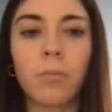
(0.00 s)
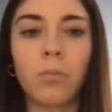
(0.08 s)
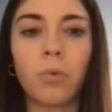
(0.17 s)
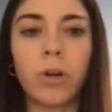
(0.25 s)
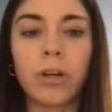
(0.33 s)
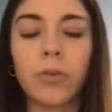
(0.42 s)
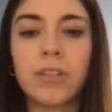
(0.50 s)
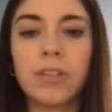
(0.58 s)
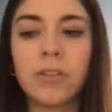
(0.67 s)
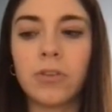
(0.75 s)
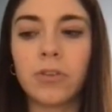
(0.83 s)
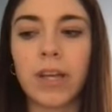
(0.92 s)
We're going
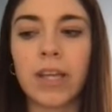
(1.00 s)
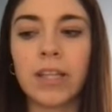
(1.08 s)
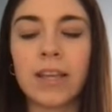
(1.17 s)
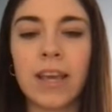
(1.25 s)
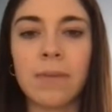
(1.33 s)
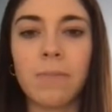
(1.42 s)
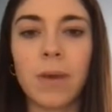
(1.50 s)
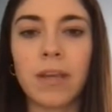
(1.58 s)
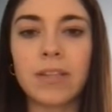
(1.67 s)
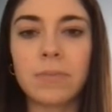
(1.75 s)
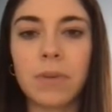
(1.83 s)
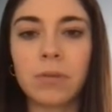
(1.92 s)
to create a
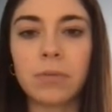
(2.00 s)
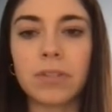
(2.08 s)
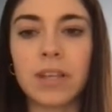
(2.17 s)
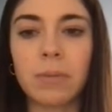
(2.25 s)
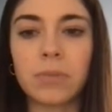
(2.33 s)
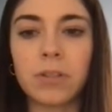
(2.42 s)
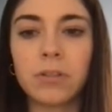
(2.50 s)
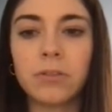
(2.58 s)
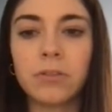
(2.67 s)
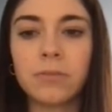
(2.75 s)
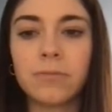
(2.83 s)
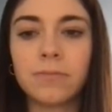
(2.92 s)
basement
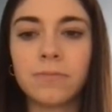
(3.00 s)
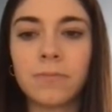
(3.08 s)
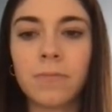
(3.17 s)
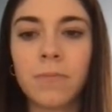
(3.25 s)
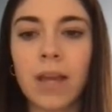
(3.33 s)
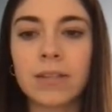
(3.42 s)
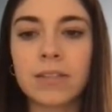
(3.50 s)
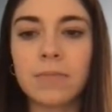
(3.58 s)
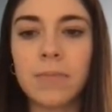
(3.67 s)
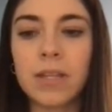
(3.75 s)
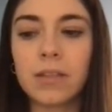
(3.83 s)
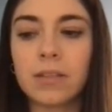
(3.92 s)
receptacle
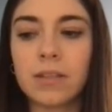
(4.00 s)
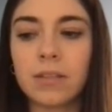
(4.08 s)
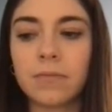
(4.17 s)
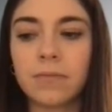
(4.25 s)
estimate.